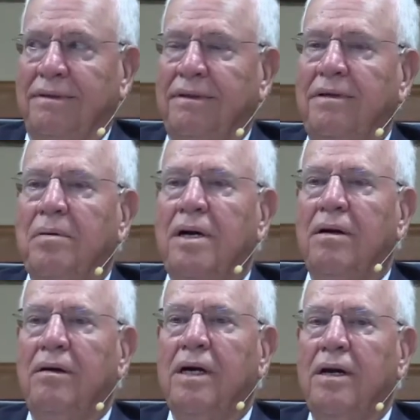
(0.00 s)
You better
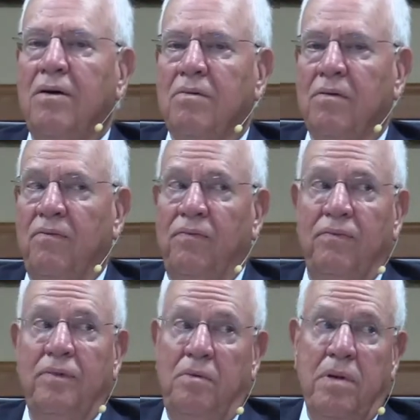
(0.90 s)
look it over.
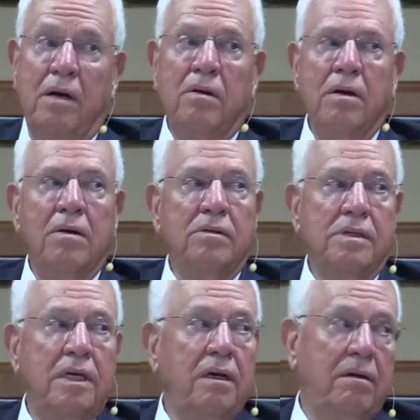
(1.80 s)
You might ought to go
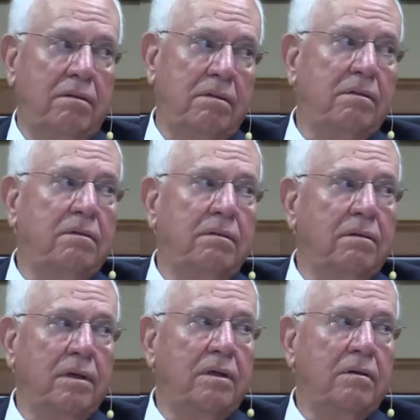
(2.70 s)
see
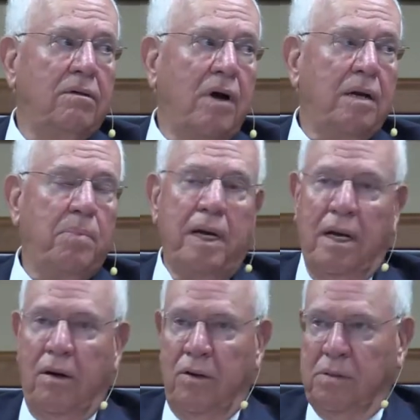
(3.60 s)
that
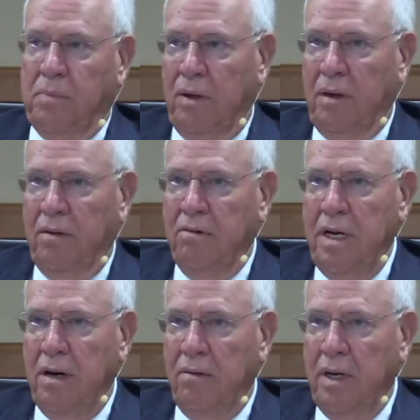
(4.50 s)
Pentecost book and
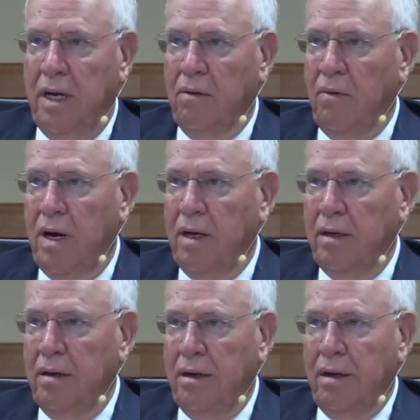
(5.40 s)
read on it a while
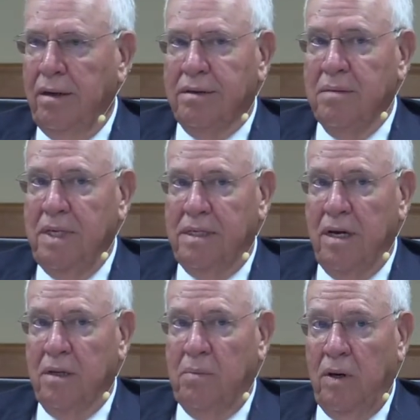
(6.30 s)
and some of these
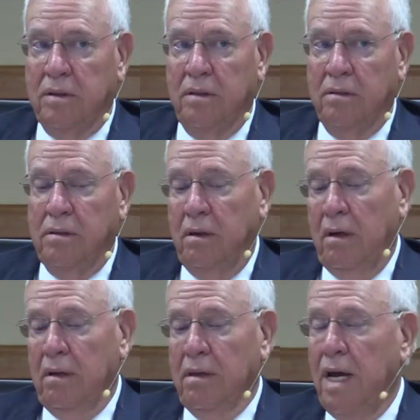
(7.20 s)
other books because
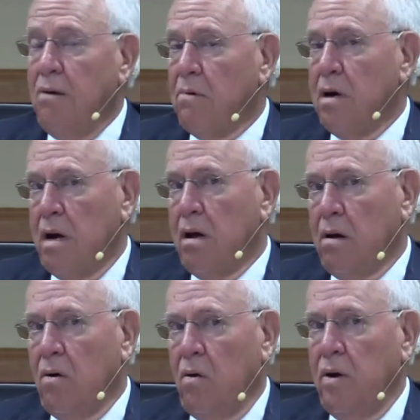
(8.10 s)
they were not
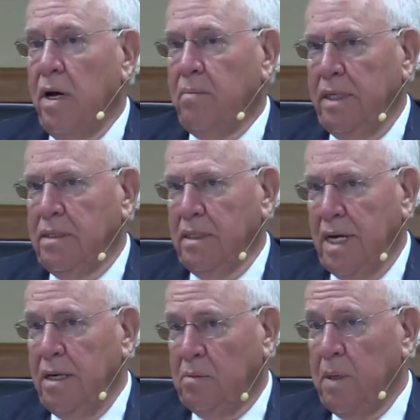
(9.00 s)
all dummies and
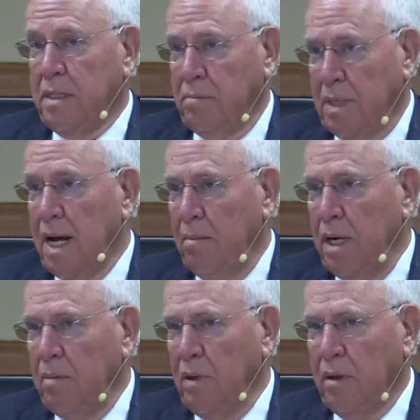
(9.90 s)
they spent some time in
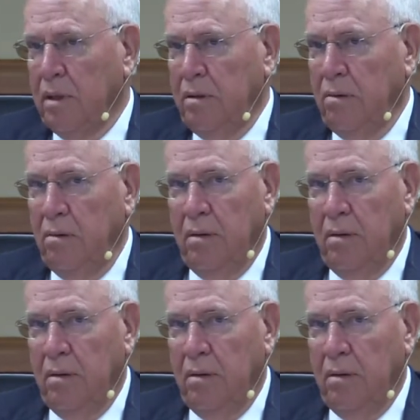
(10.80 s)
the book too.